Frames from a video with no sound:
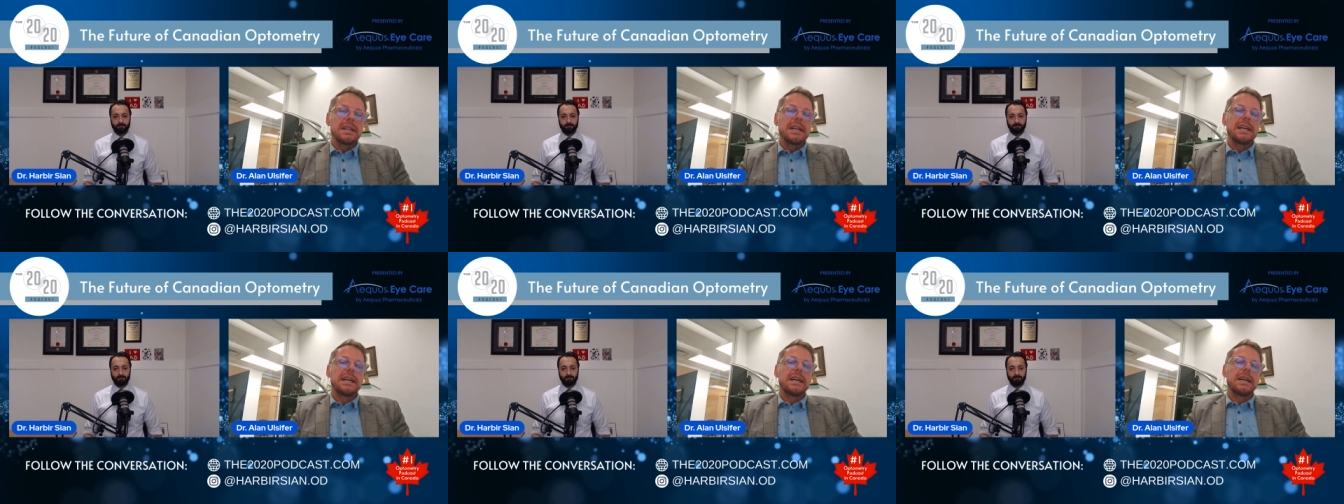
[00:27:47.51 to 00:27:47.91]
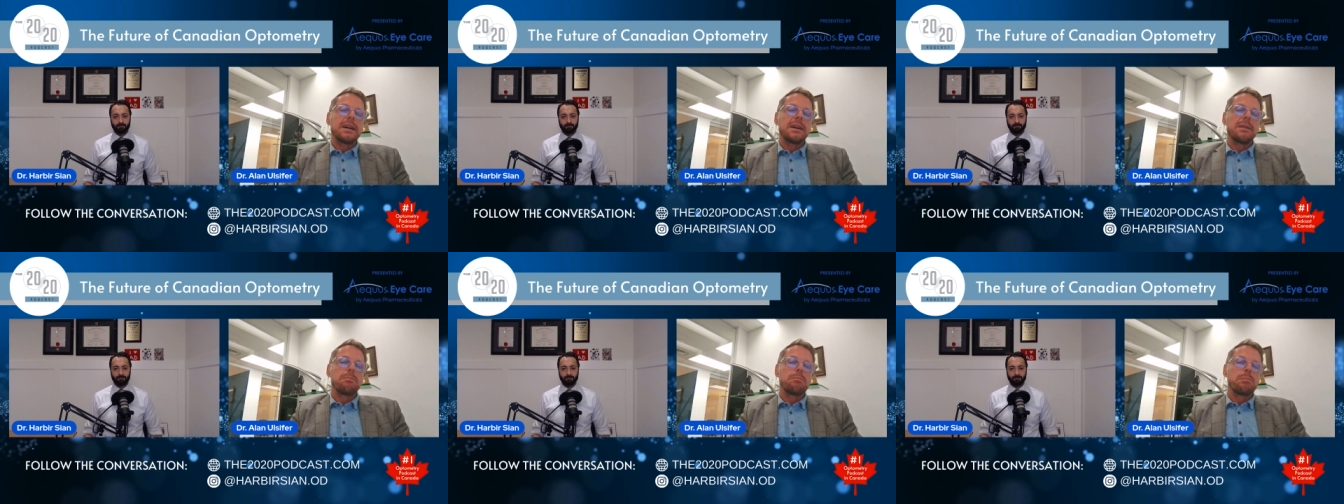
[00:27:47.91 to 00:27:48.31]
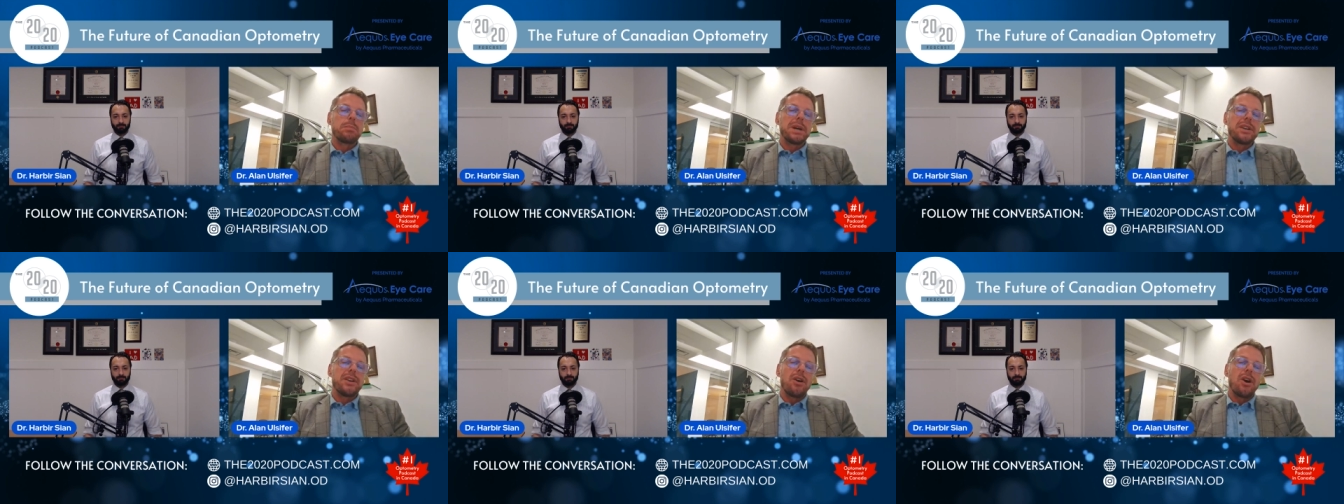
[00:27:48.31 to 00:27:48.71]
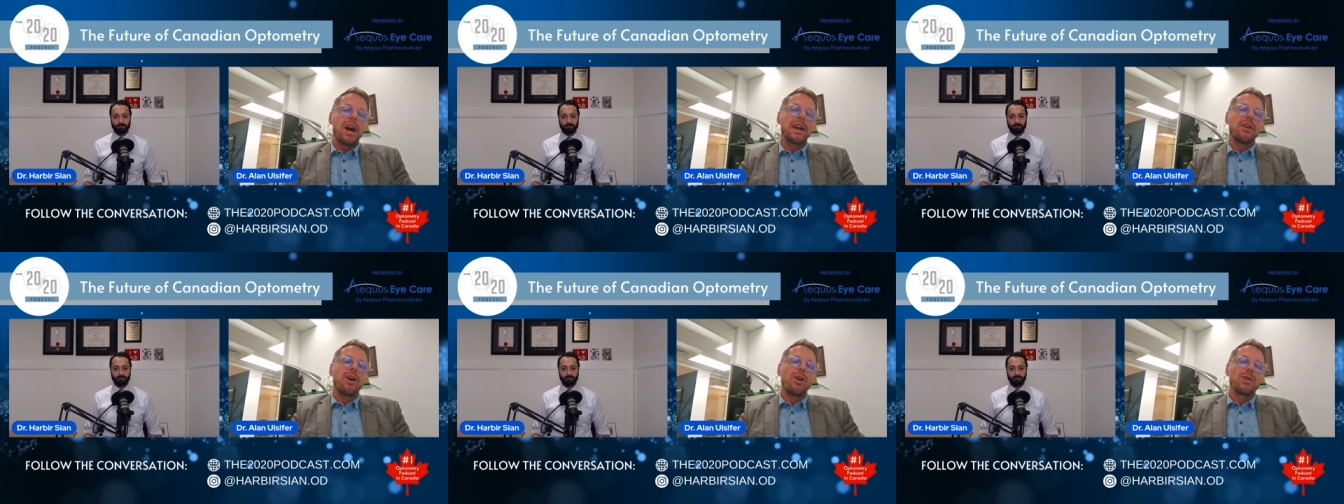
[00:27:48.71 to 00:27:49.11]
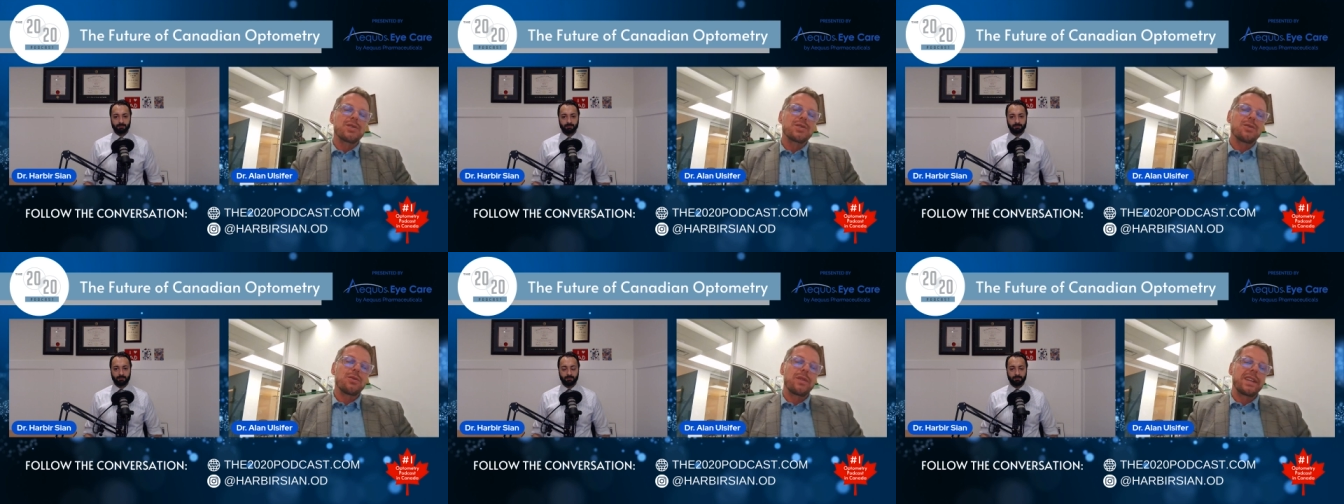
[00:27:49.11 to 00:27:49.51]
but not
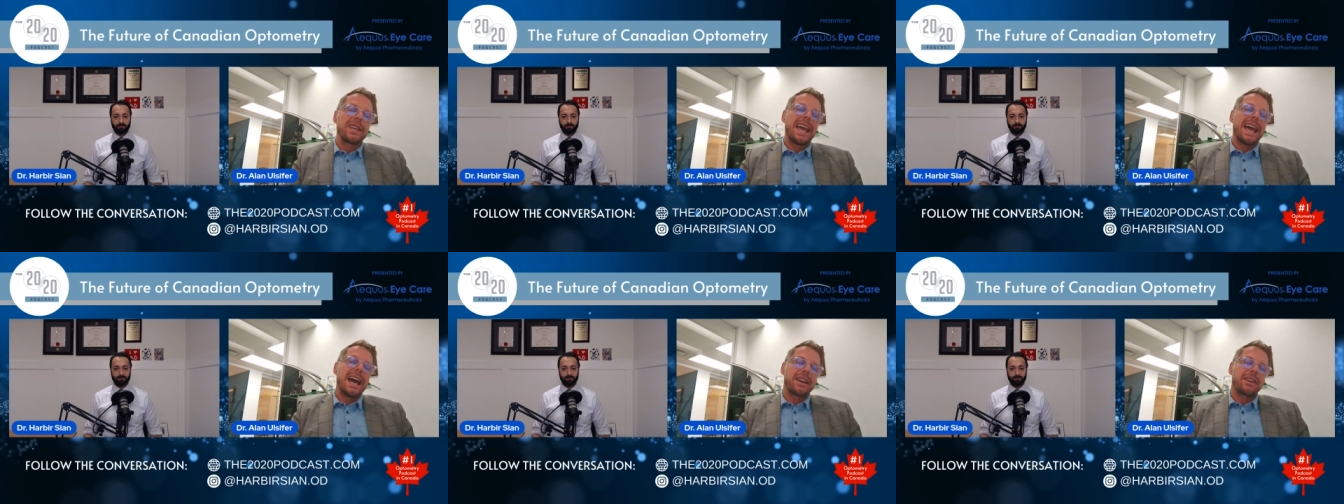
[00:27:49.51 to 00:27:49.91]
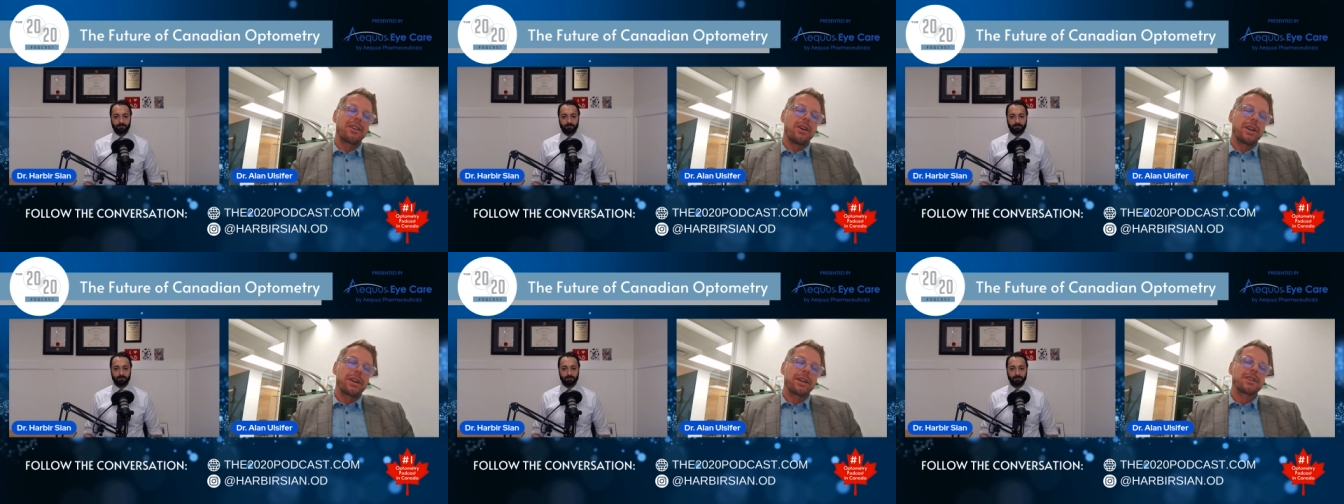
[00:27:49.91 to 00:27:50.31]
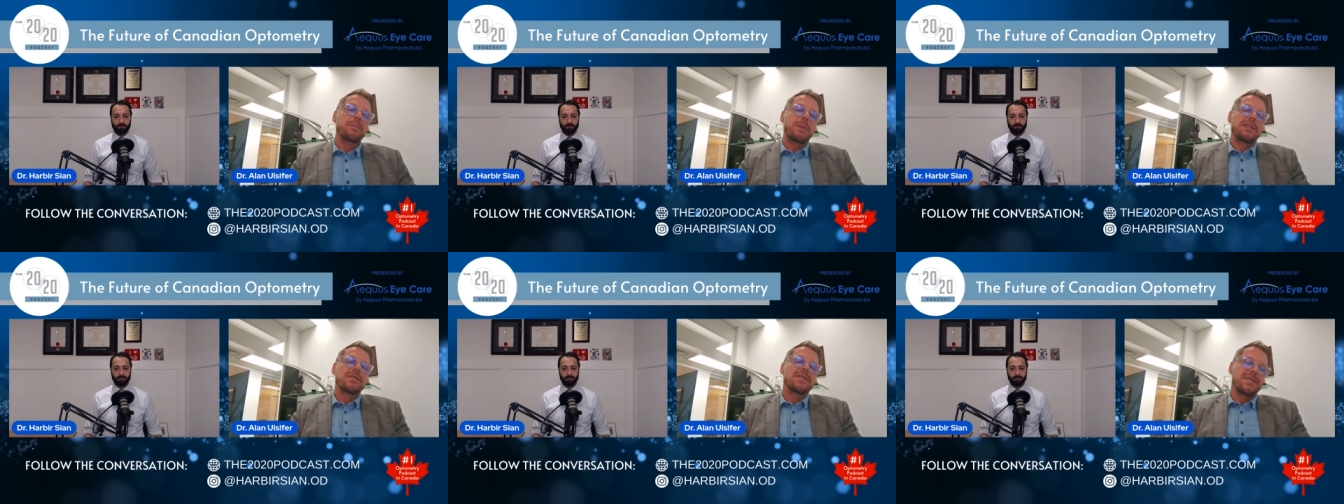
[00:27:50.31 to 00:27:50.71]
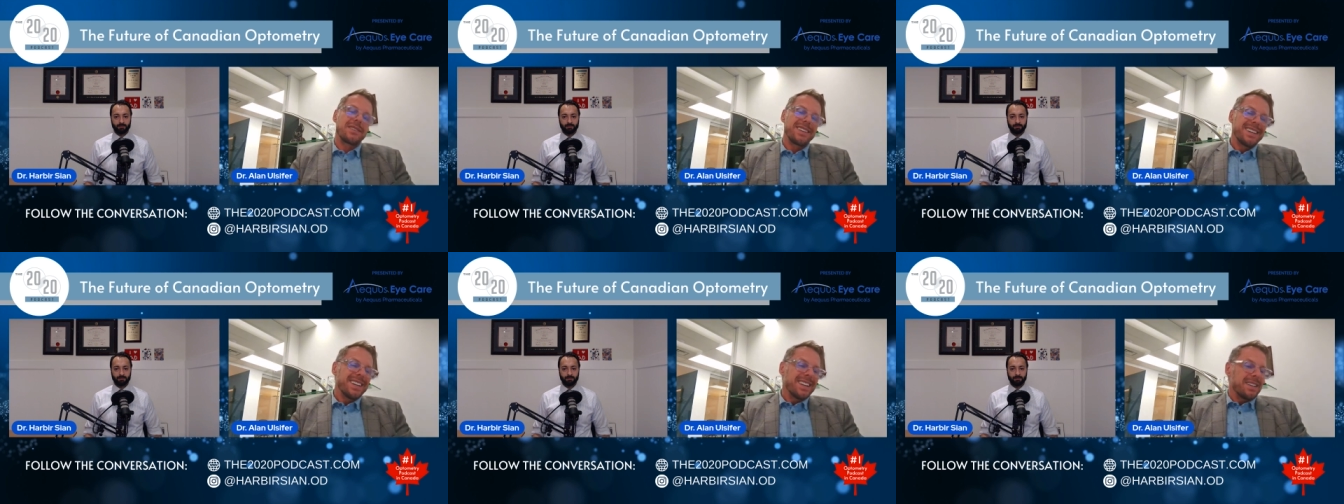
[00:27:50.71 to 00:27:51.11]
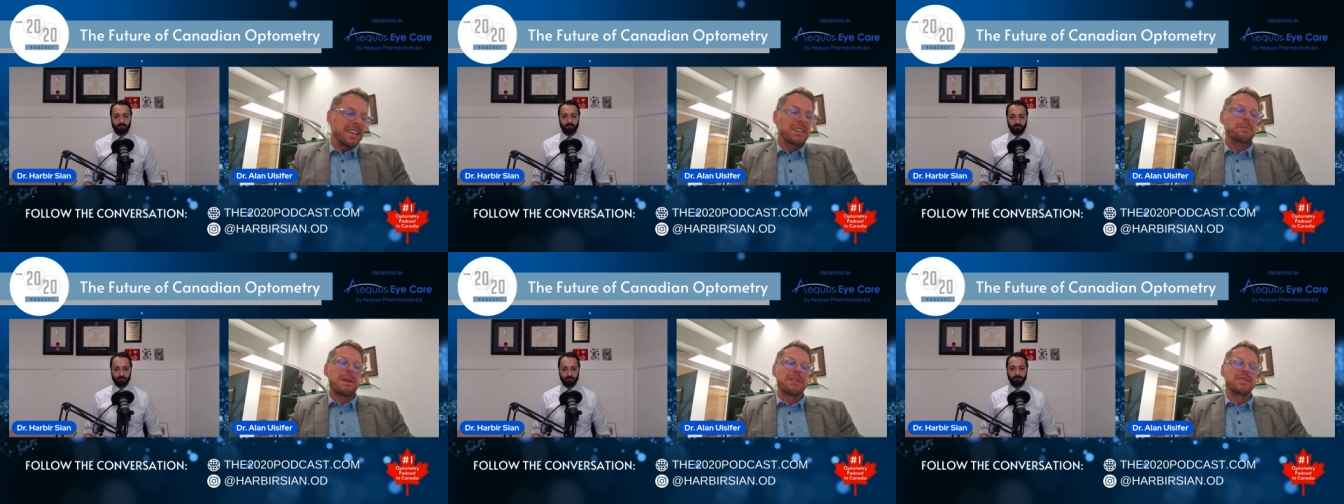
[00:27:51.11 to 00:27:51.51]
also the added on
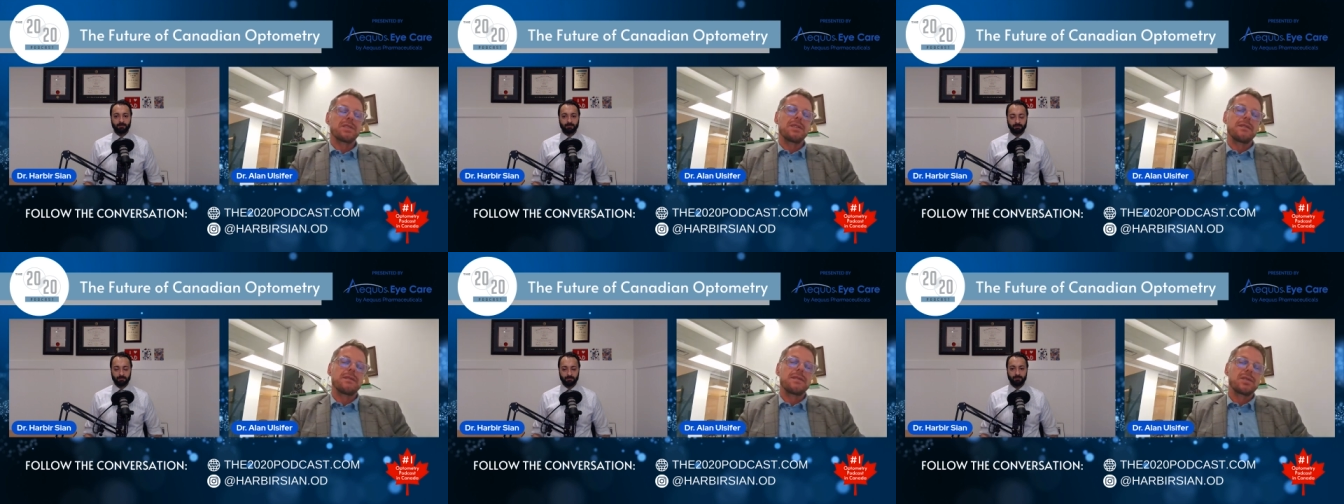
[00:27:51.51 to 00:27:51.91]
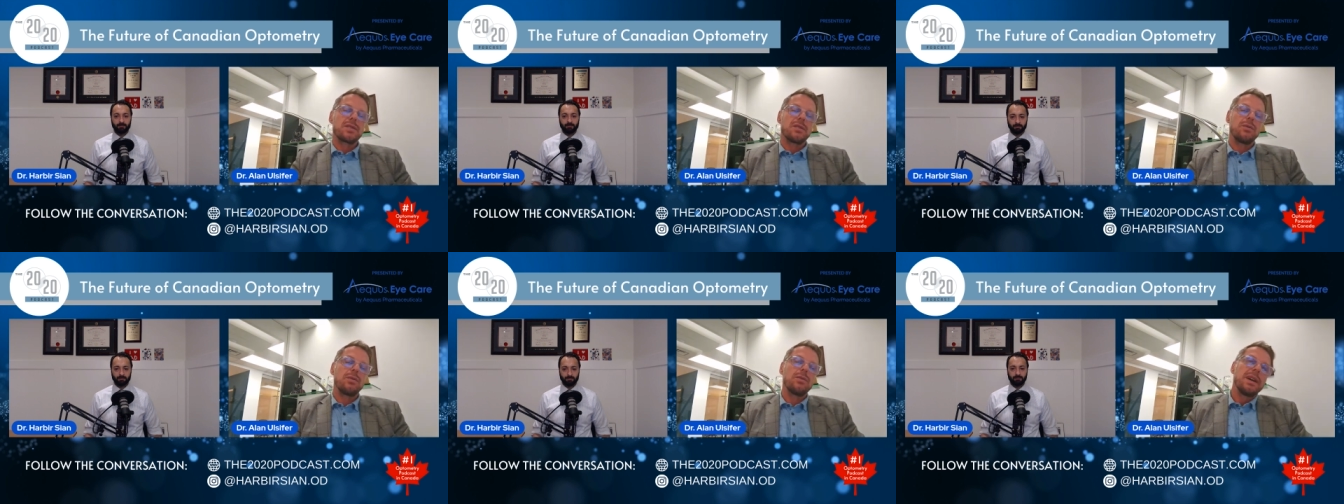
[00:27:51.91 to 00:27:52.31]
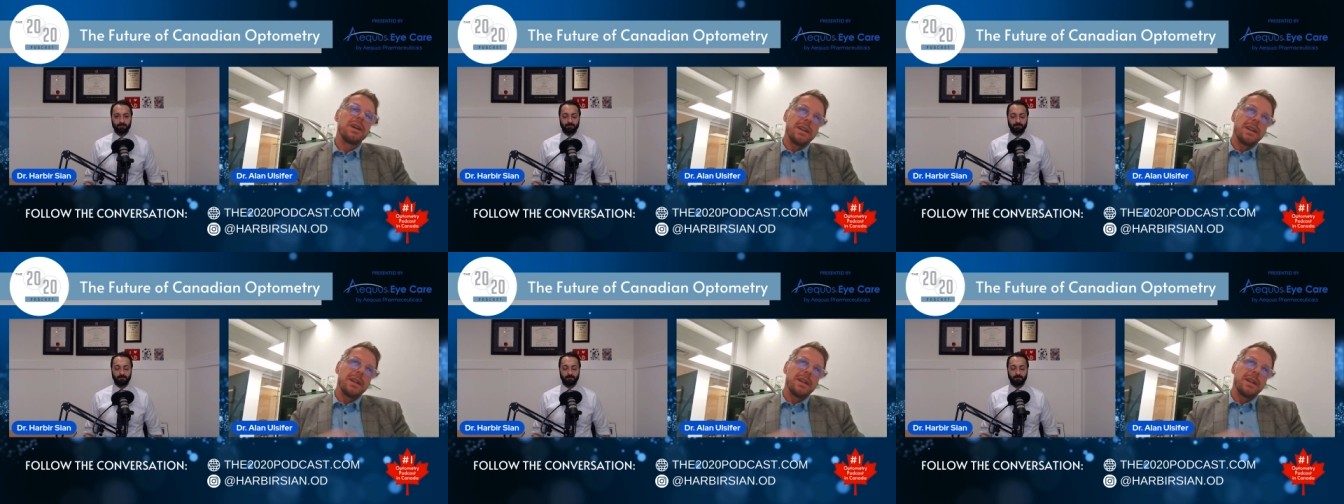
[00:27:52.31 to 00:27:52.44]
expensive. So